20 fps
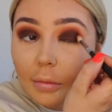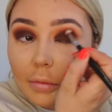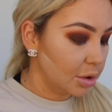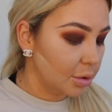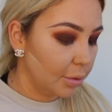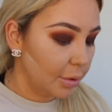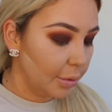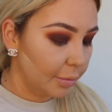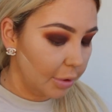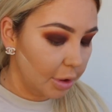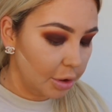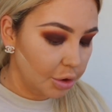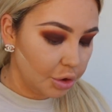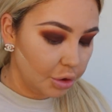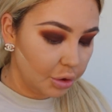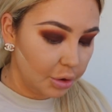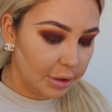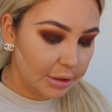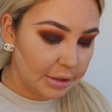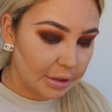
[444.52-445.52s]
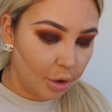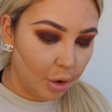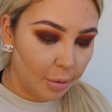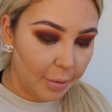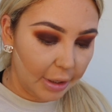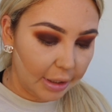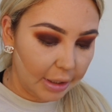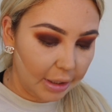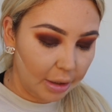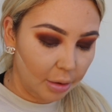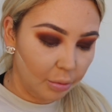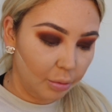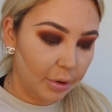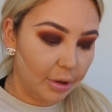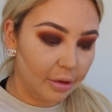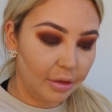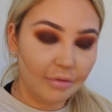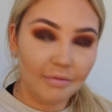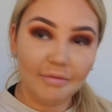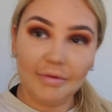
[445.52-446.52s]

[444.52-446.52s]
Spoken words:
So what I'm going to do is go back in with